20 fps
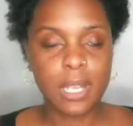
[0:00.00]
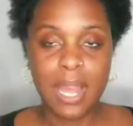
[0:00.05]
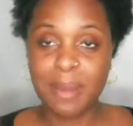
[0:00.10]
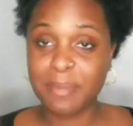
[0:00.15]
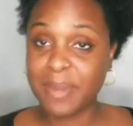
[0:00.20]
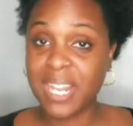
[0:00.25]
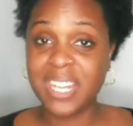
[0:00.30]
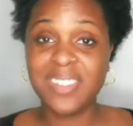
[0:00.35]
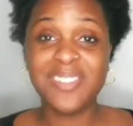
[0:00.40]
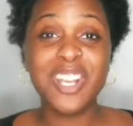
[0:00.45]

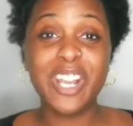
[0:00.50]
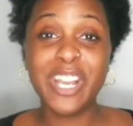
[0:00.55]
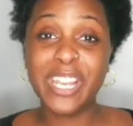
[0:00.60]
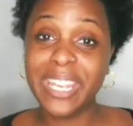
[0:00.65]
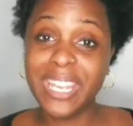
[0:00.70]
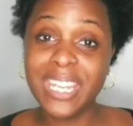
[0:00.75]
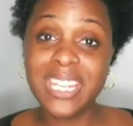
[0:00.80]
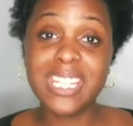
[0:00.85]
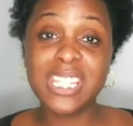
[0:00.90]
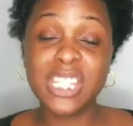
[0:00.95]
I'm not even
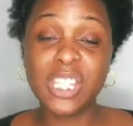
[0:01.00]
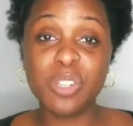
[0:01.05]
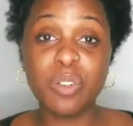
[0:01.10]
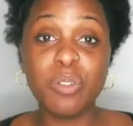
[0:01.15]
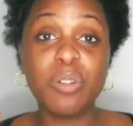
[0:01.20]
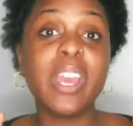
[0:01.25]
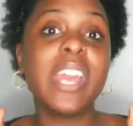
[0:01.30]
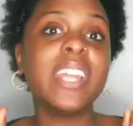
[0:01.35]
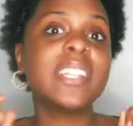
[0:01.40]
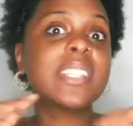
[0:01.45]
gonna get
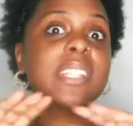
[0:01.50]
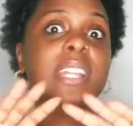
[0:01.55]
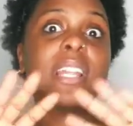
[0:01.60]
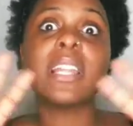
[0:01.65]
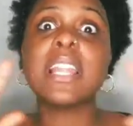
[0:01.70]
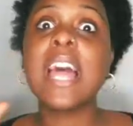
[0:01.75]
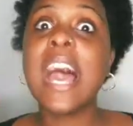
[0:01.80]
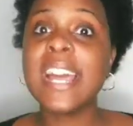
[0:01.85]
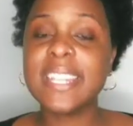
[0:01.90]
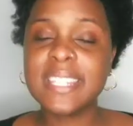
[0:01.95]
into. It's a
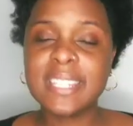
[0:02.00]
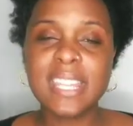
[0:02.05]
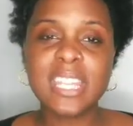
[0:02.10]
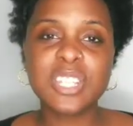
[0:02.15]
lot